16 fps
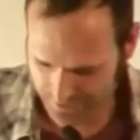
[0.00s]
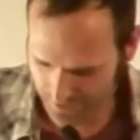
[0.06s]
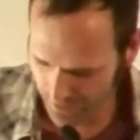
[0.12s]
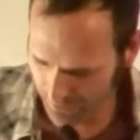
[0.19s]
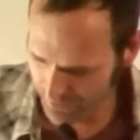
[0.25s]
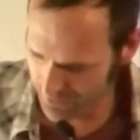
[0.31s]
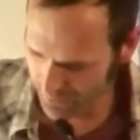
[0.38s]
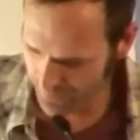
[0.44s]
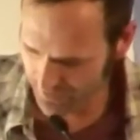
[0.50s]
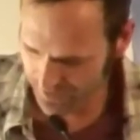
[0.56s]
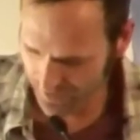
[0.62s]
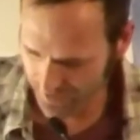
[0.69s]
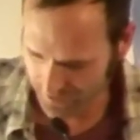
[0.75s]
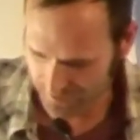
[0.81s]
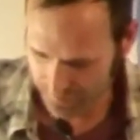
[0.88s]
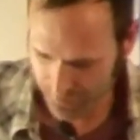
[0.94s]
because now I know what
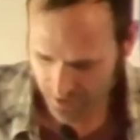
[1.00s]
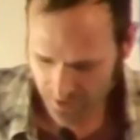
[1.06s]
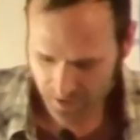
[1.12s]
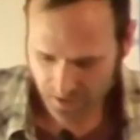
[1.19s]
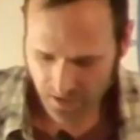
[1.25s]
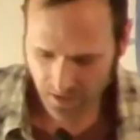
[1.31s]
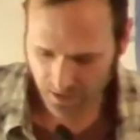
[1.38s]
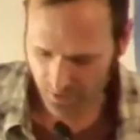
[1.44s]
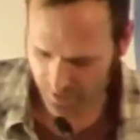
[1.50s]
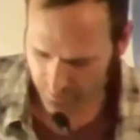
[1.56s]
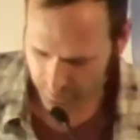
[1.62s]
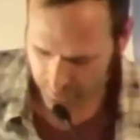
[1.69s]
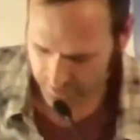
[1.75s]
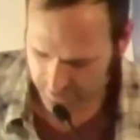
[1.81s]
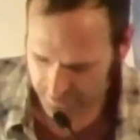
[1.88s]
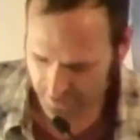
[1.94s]
it's like.
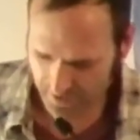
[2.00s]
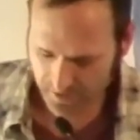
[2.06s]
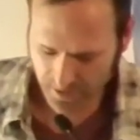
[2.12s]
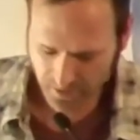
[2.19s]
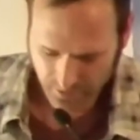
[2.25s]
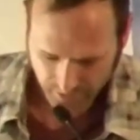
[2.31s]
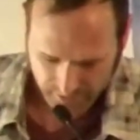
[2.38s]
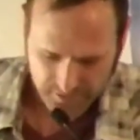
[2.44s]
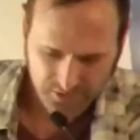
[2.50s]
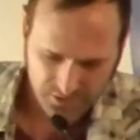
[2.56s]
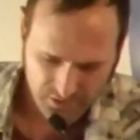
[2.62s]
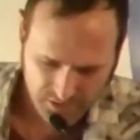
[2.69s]
Everybody stand. All right,